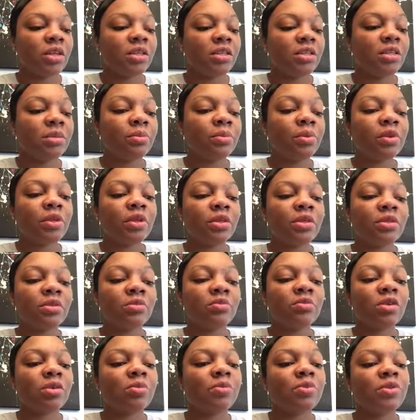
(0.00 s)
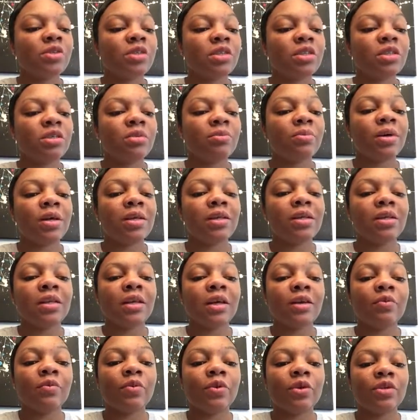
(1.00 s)
Symbolism, represented by the
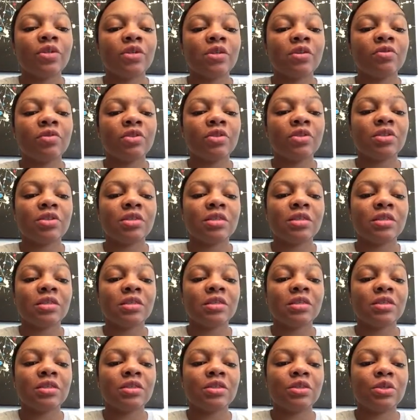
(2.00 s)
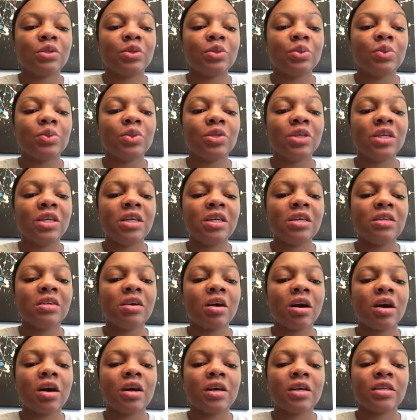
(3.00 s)
late works of the Suede
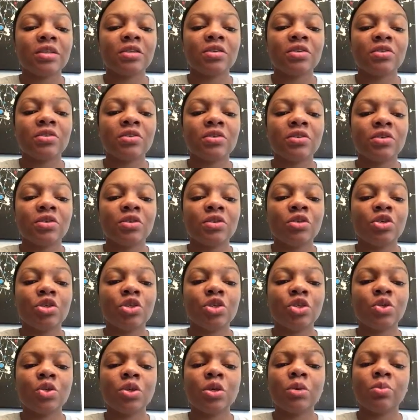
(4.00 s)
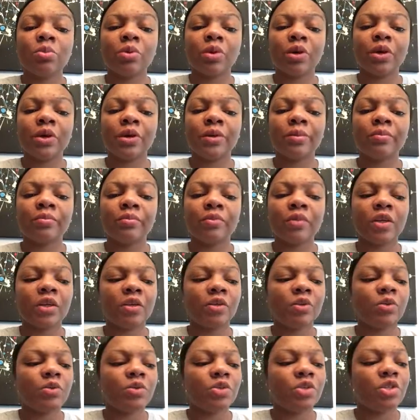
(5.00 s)
August Strindberg,
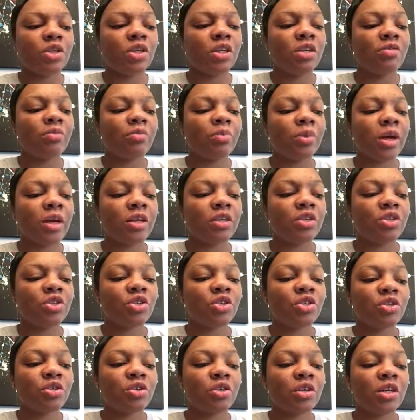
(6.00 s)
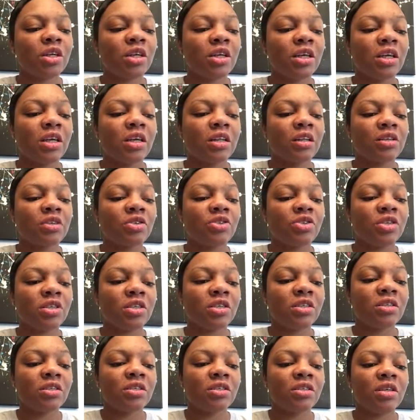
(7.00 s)
and whose chief practitioner in English
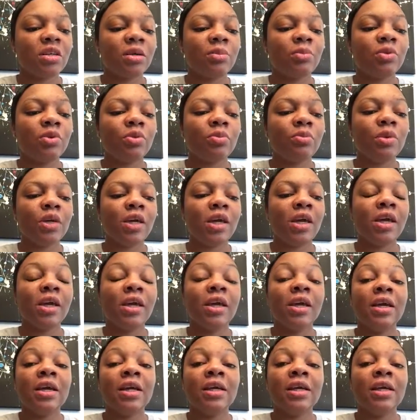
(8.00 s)
is W.B.